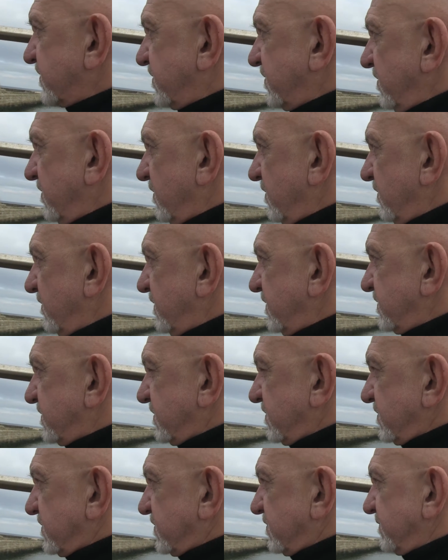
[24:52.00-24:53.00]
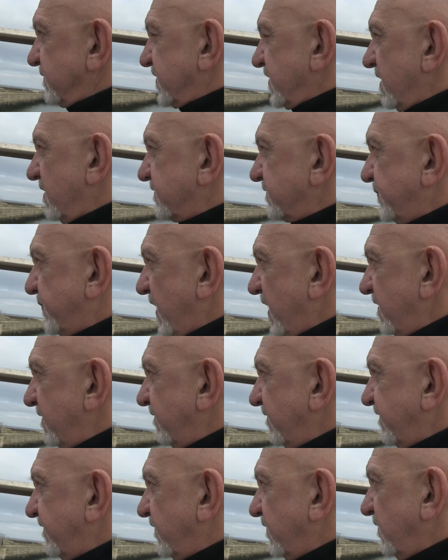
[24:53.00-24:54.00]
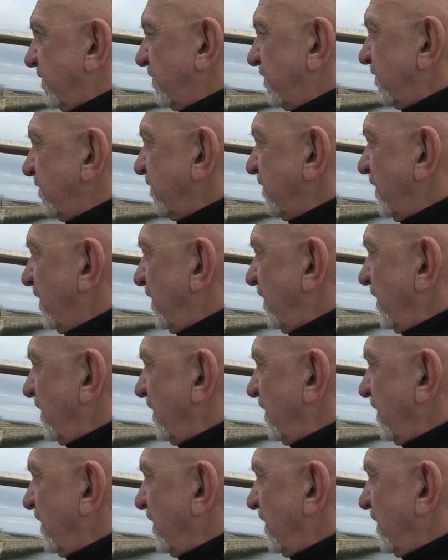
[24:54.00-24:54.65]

stories that are sometimes painful,